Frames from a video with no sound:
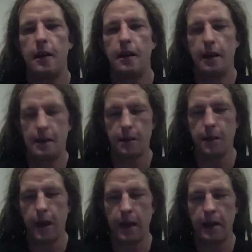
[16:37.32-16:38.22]
is
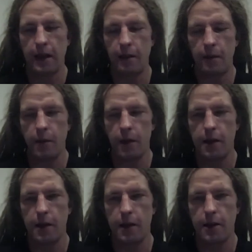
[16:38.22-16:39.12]
failing in the
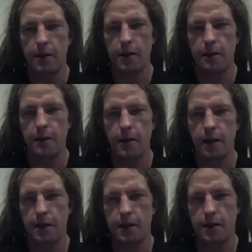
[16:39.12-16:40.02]
market,
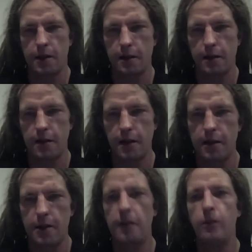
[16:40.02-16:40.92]
that
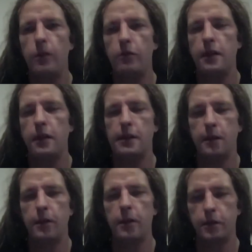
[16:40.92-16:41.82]
it's going to be really
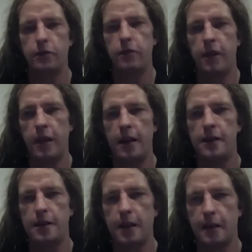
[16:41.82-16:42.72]
difficult to
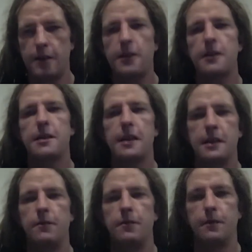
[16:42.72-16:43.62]
raise kind of
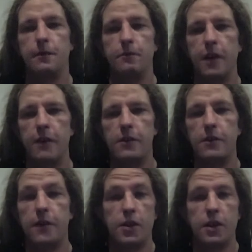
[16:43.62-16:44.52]
successive rounds
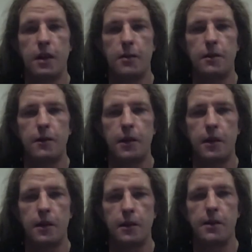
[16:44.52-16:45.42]
of venture capital
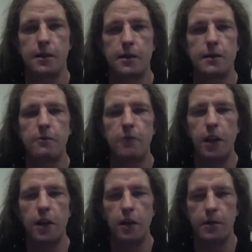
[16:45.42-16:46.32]
funding. That's
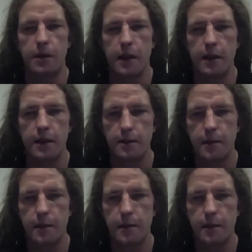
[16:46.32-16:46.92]
really common sense.